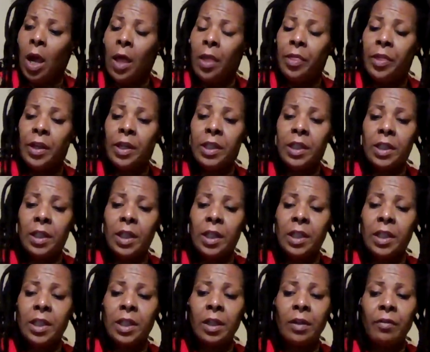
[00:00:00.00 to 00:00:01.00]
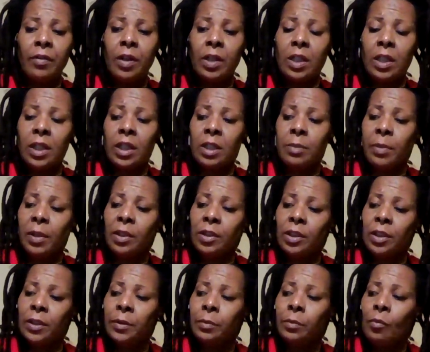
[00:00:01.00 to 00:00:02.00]
this is serious,
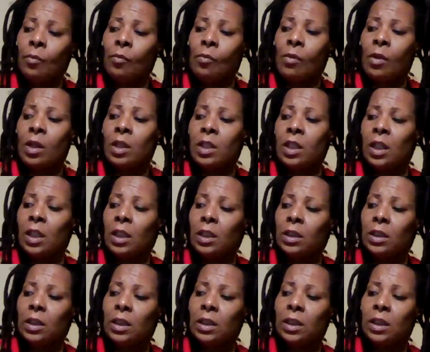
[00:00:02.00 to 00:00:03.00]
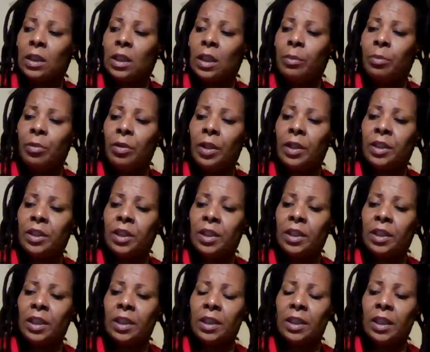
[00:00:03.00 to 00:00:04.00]
especially since Libra is
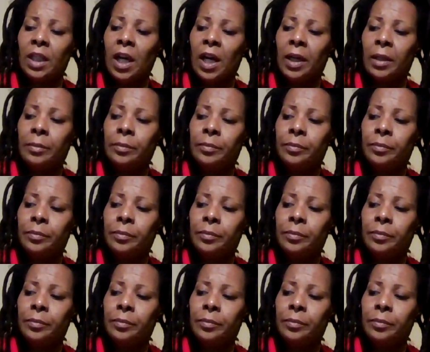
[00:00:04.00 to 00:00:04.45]
in your sign.